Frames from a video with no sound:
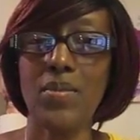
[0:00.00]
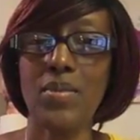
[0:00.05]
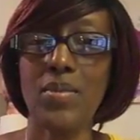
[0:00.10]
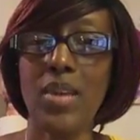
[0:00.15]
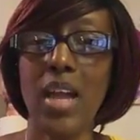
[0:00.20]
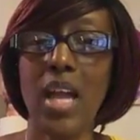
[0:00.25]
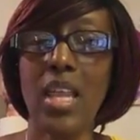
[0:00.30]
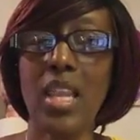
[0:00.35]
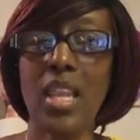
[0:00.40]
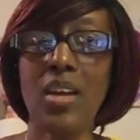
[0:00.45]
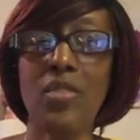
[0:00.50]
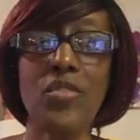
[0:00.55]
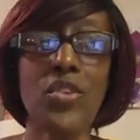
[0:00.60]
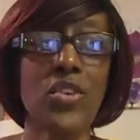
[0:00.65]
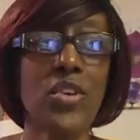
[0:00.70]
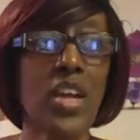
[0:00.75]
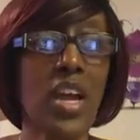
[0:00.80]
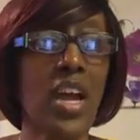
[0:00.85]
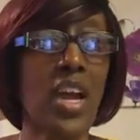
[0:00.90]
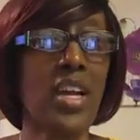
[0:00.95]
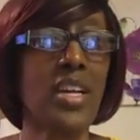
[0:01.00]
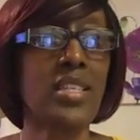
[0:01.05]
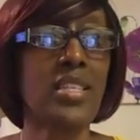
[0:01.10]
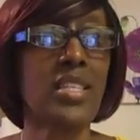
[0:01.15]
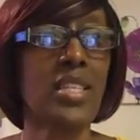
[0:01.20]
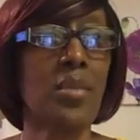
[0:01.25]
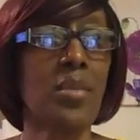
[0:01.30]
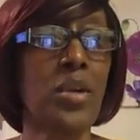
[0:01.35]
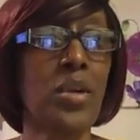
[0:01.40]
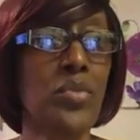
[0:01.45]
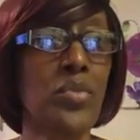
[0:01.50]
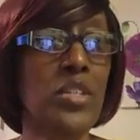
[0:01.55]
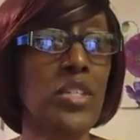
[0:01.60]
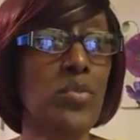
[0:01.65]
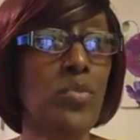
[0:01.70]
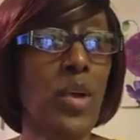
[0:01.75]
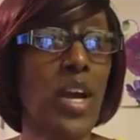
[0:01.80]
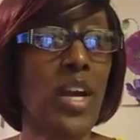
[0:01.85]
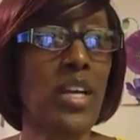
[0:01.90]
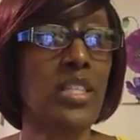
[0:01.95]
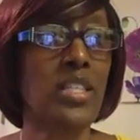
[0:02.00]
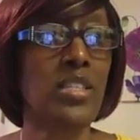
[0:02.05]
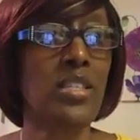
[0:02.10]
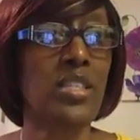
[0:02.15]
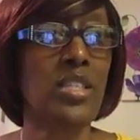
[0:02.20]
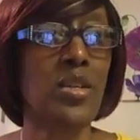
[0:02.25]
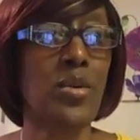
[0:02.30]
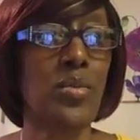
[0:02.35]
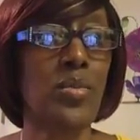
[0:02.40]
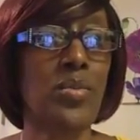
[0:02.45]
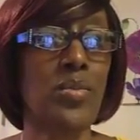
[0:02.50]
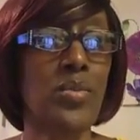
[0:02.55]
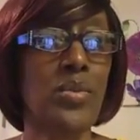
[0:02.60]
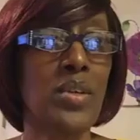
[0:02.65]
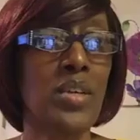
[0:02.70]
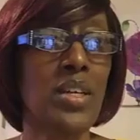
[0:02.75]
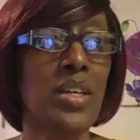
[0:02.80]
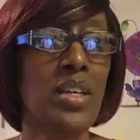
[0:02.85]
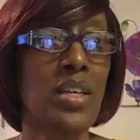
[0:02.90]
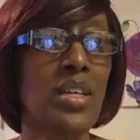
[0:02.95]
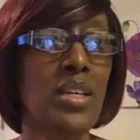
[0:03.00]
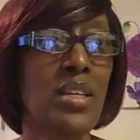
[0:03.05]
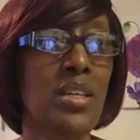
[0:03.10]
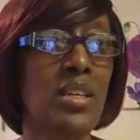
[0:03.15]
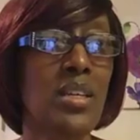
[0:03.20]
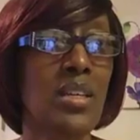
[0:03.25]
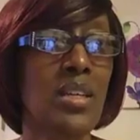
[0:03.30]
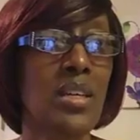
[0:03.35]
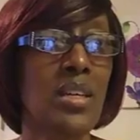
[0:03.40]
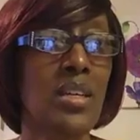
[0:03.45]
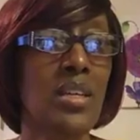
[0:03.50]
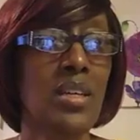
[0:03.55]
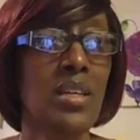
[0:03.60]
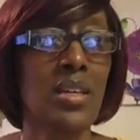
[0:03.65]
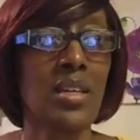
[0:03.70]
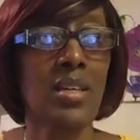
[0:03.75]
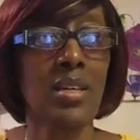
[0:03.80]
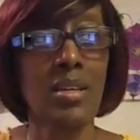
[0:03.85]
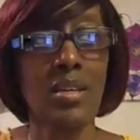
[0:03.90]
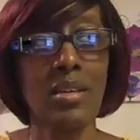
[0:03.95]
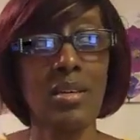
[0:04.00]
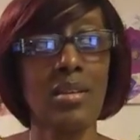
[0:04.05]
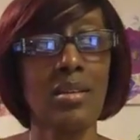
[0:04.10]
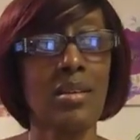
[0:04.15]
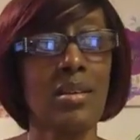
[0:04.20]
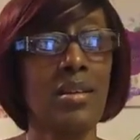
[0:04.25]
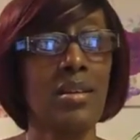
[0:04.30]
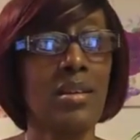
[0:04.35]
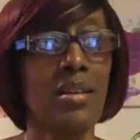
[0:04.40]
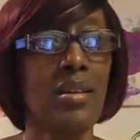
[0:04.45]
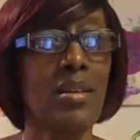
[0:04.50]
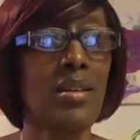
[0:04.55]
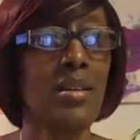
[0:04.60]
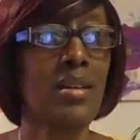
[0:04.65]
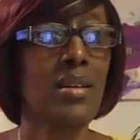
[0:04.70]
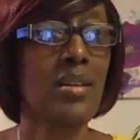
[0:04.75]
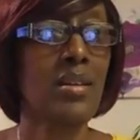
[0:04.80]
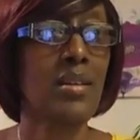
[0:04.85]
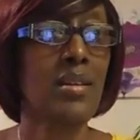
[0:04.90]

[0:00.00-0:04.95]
love you guys. I'm going to respond to some. I can't survive